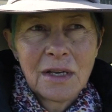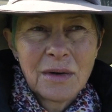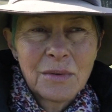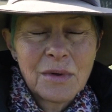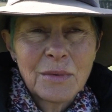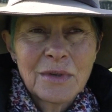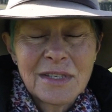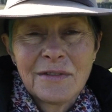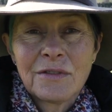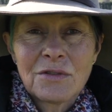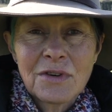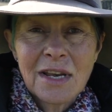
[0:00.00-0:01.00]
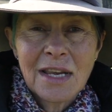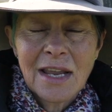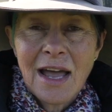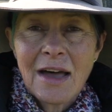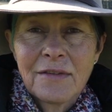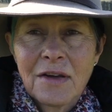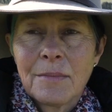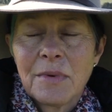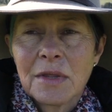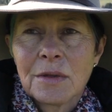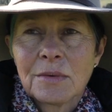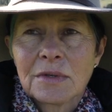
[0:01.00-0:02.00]
well, it wasn't even green cover,
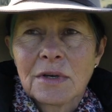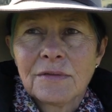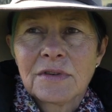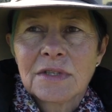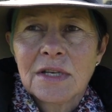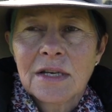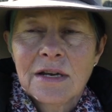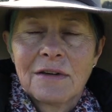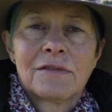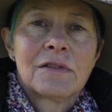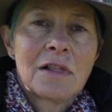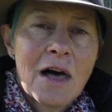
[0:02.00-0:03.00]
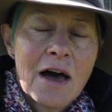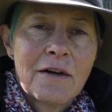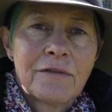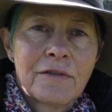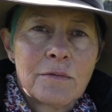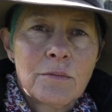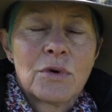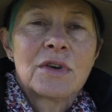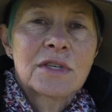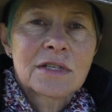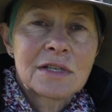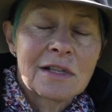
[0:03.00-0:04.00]
but there was obviously enough life and
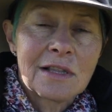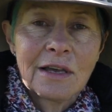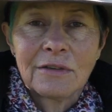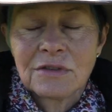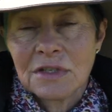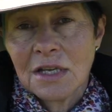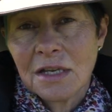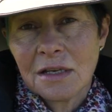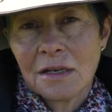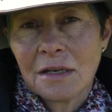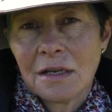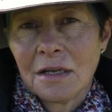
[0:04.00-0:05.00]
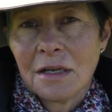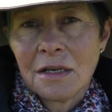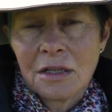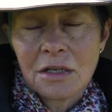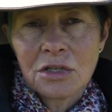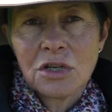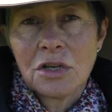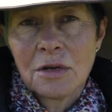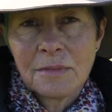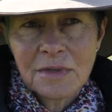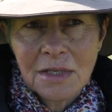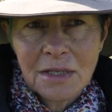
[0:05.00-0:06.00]
moisture left in the
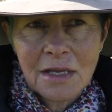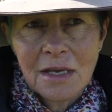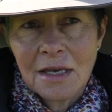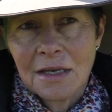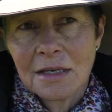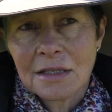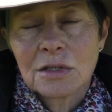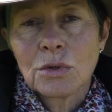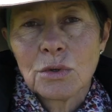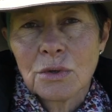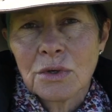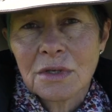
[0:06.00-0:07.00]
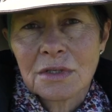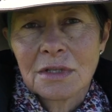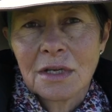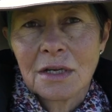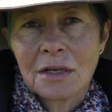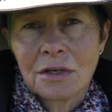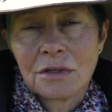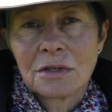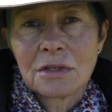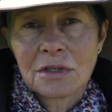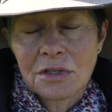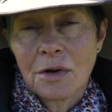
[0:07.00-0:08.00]
turnips and their stalks that it
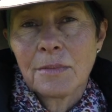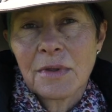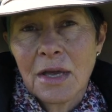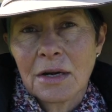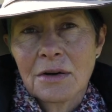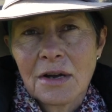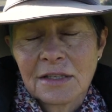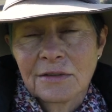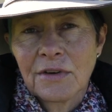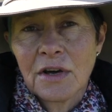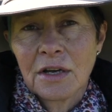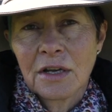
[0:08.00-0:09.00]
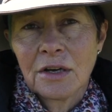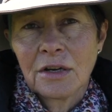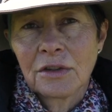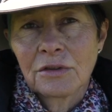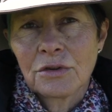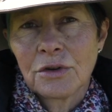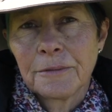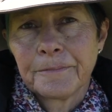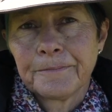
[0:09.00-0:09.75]
could stop that grass fire going through.